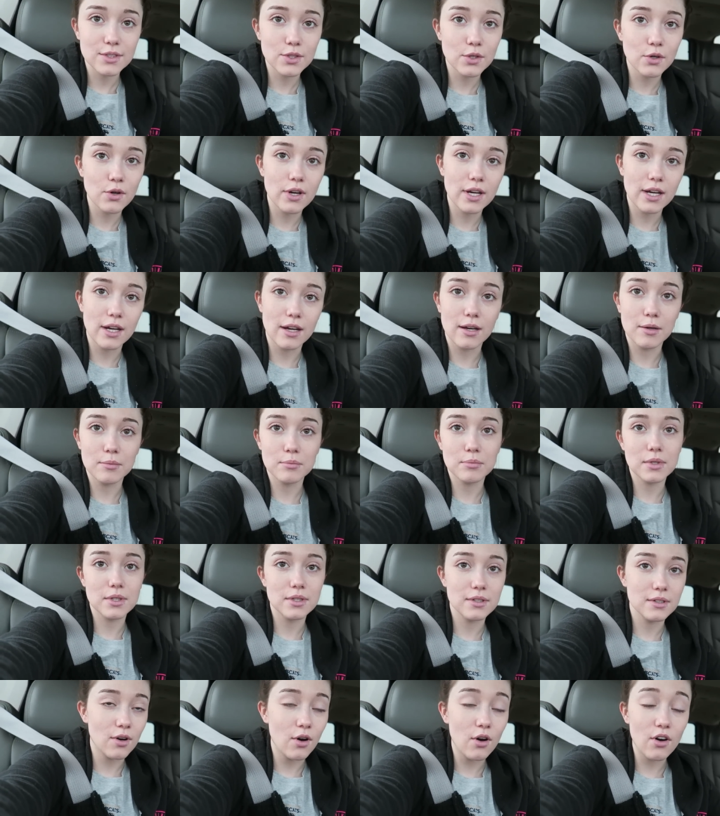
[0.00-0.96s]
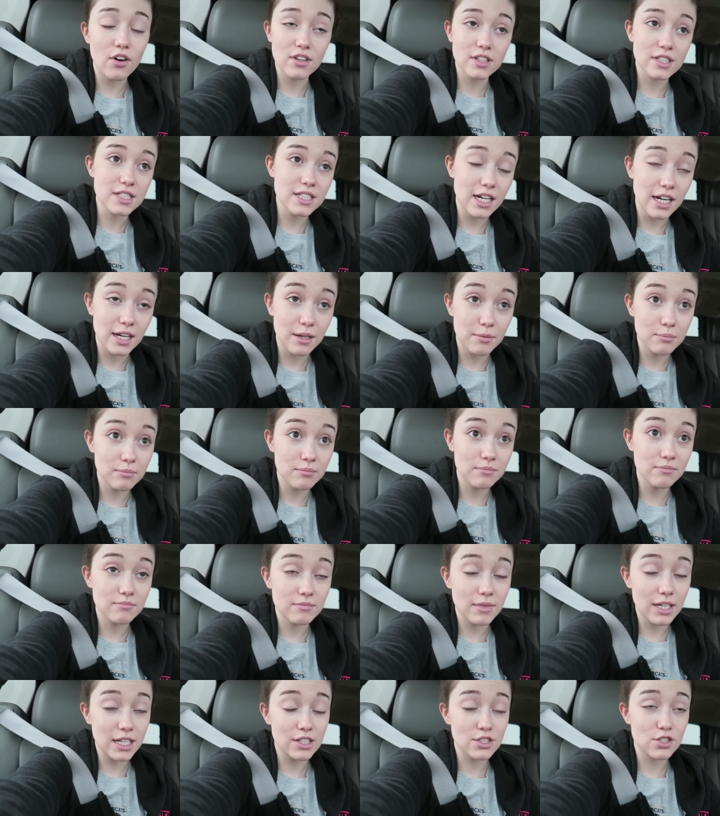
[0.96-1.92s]
throwing up all the time
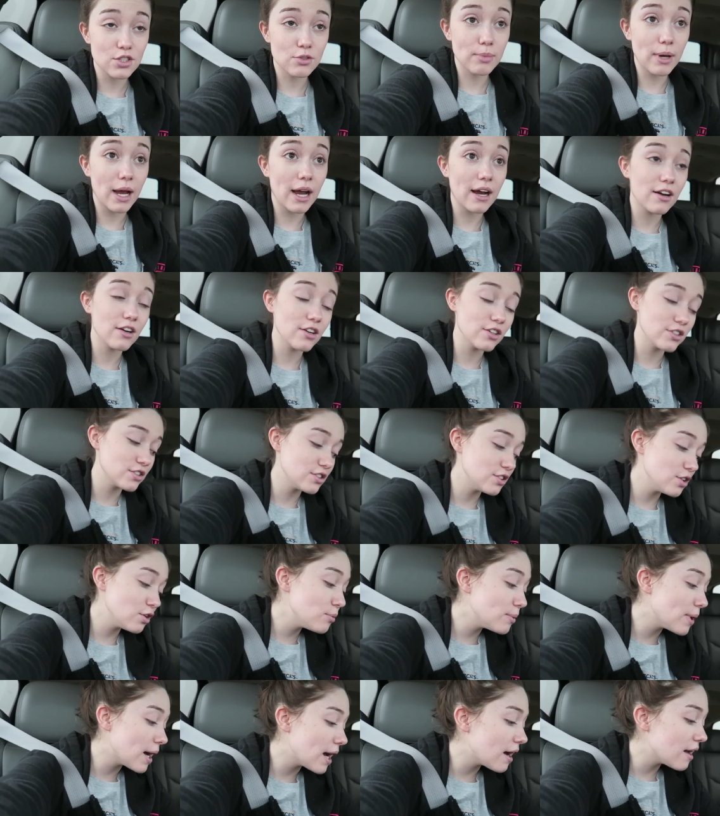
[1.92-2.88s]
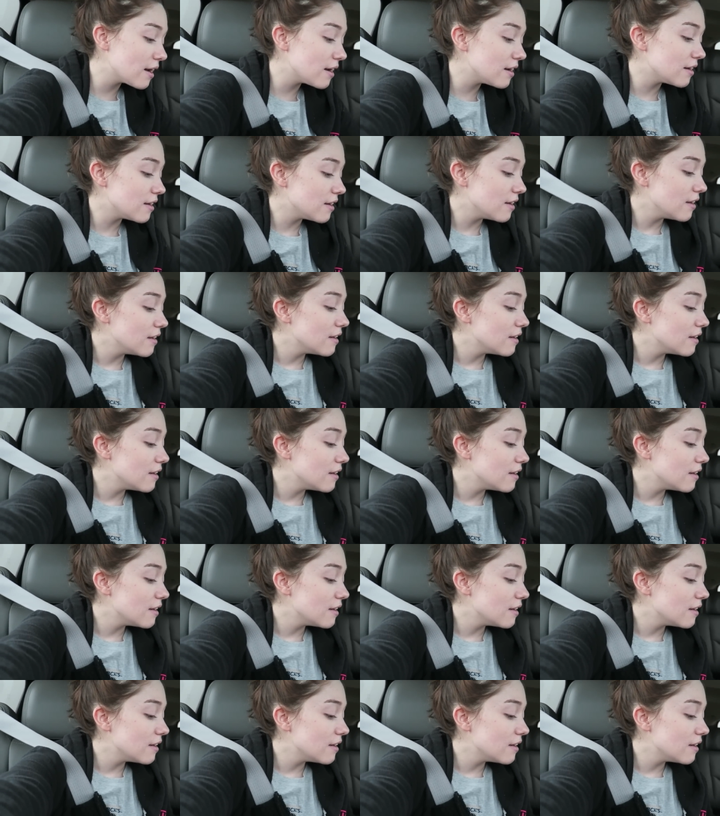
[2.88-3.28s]
makes your back hurt so bad.